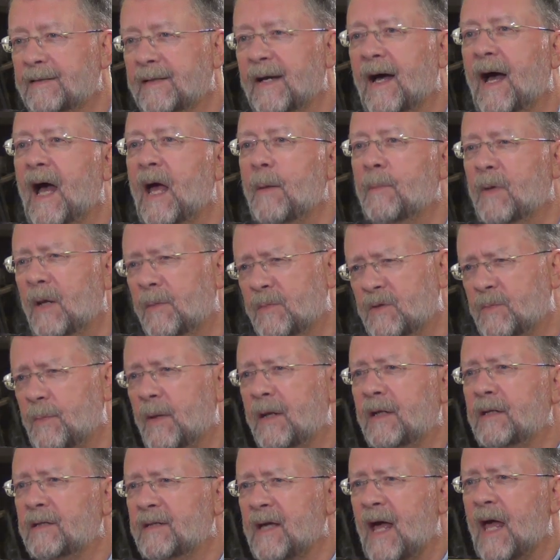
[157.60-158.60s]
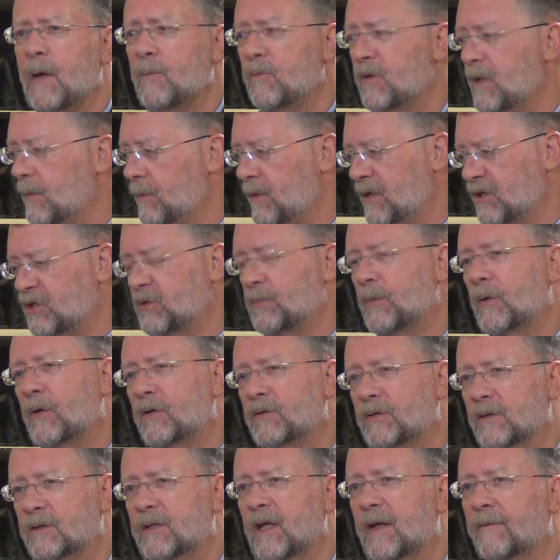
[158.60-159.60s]
time and I'm spending time with them and
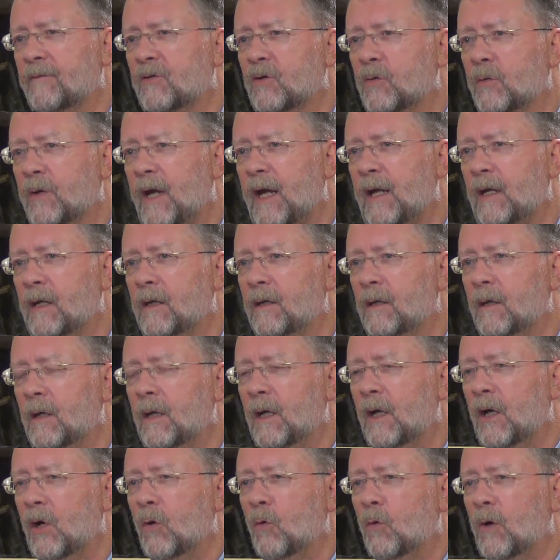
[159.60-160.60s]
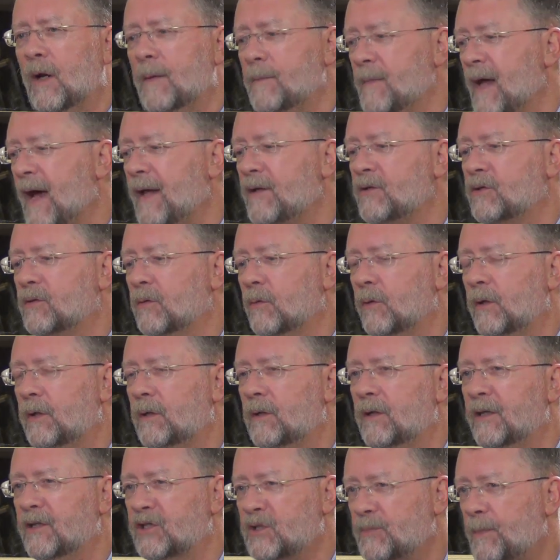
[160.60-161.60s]
experience that they've created, what I'm not
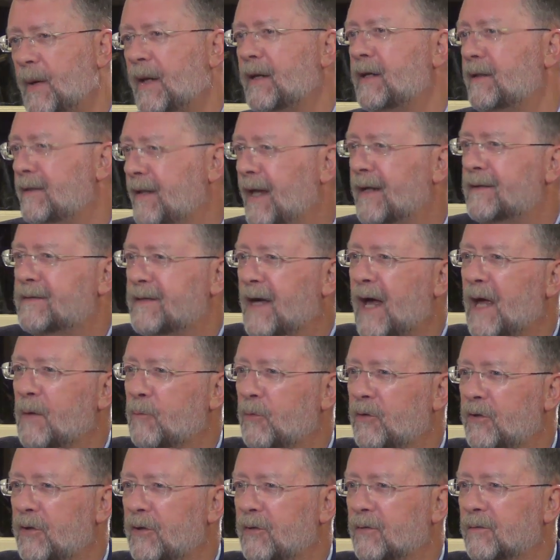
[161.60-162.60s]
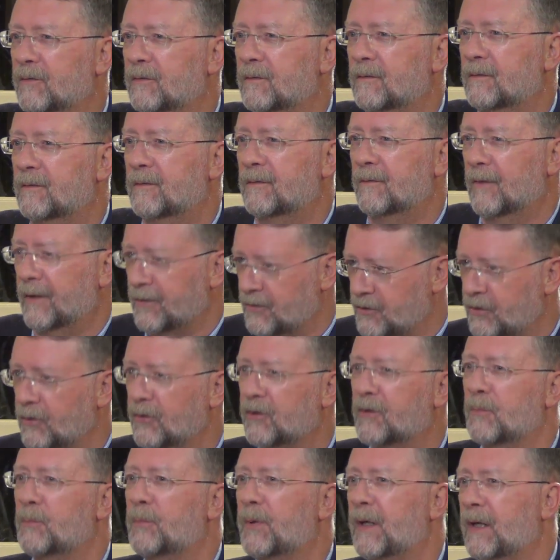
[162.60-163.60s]
doing is spending that time with you. Right? So
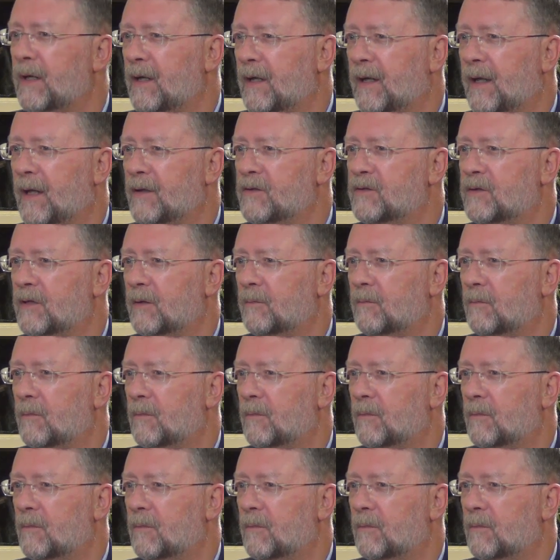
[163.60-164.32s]
you're competing yeah, against for,